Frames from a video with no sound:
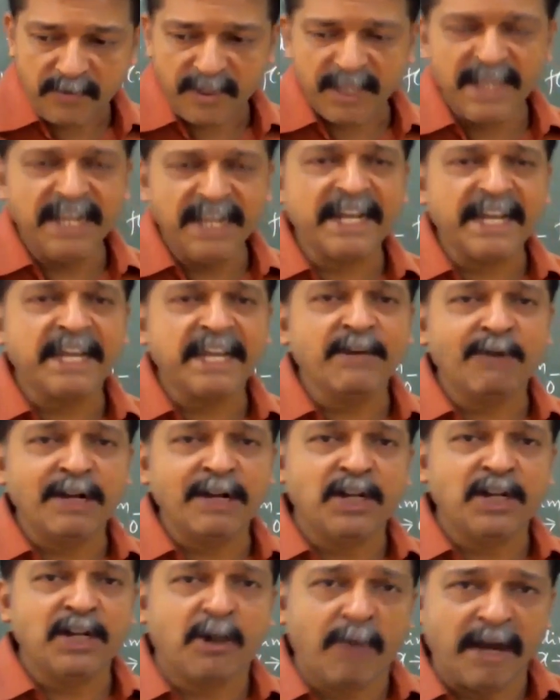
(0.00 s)
in a given
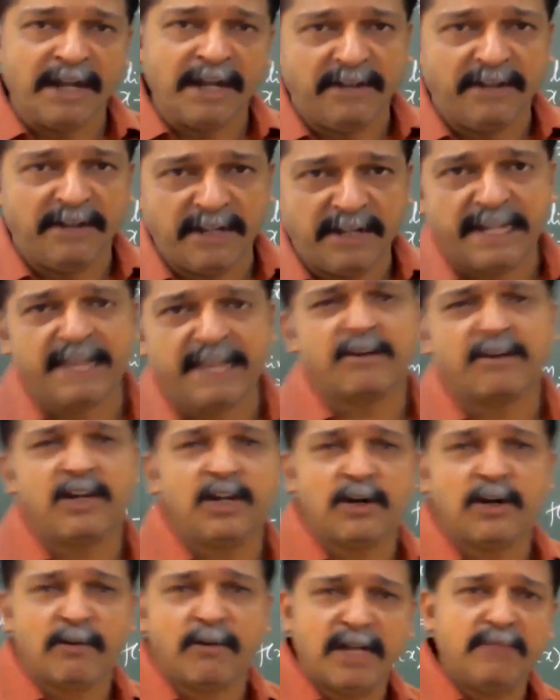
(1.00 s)
domain. In a given
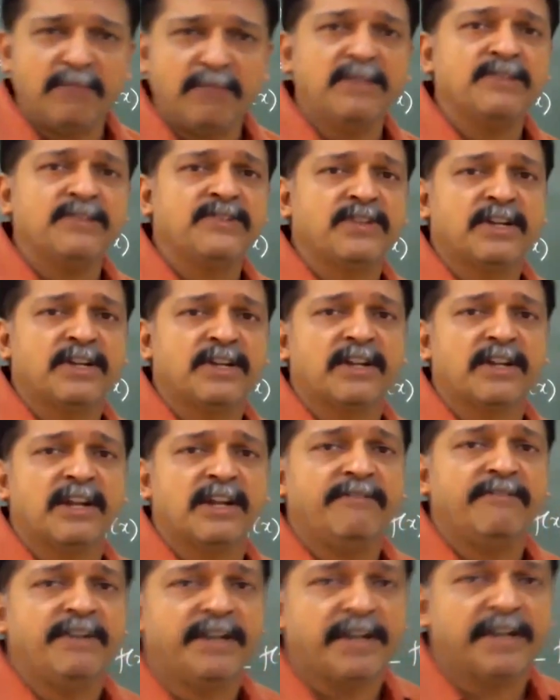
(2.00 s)
domain means generally
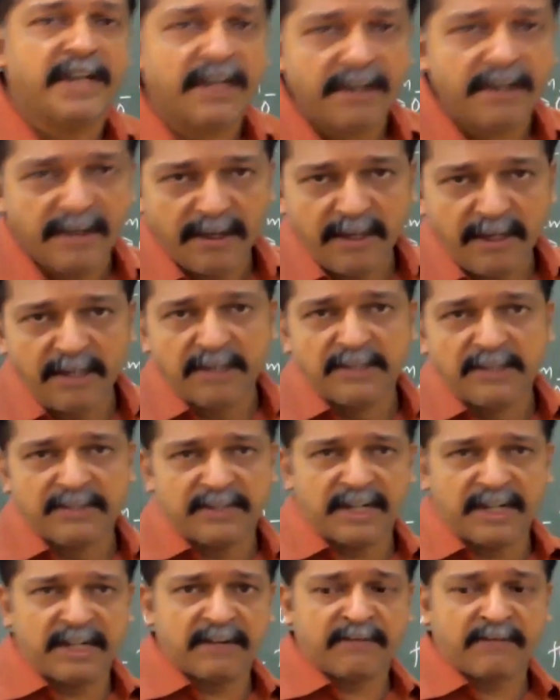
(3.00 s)
we take
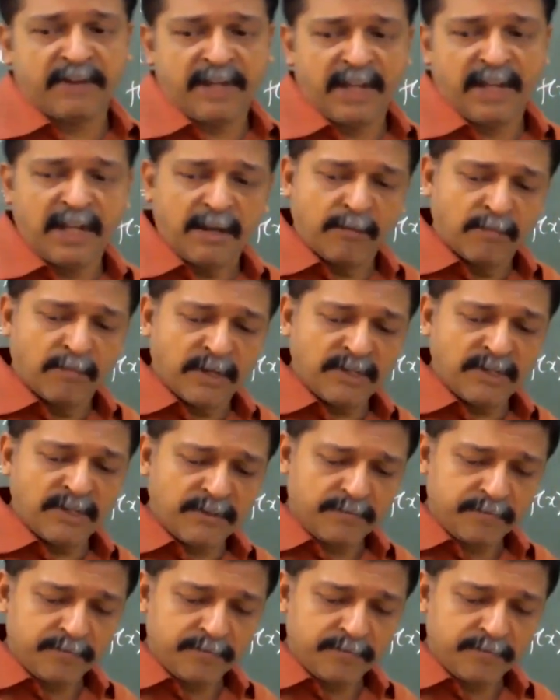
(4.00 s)
set of real numbers.